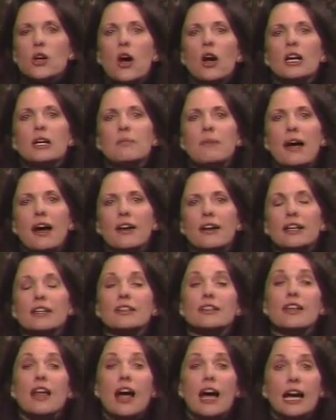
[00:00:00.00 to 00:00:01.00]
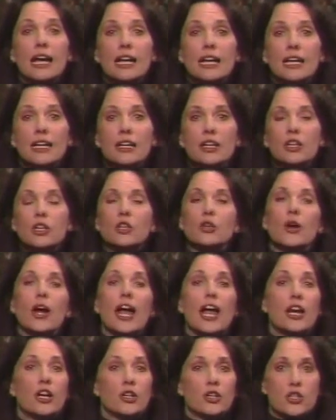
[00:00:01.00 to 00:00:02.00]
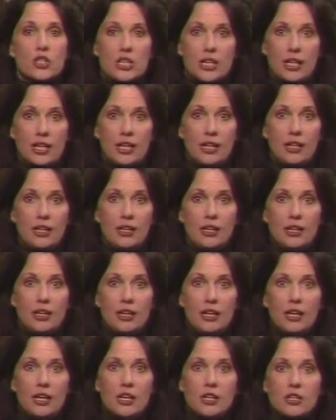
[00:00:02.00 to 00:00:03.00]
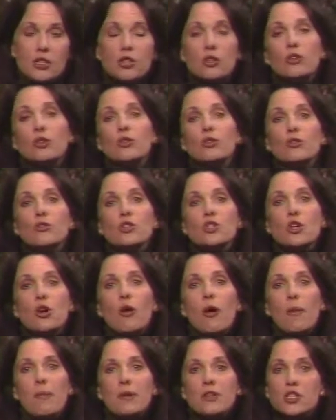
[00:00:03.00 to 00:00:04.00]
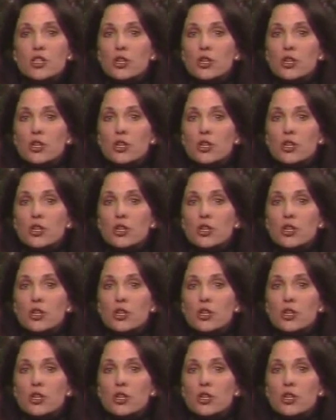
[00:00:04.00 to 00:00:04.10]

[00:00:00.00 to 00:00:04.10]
to talk about aligning your energy to show up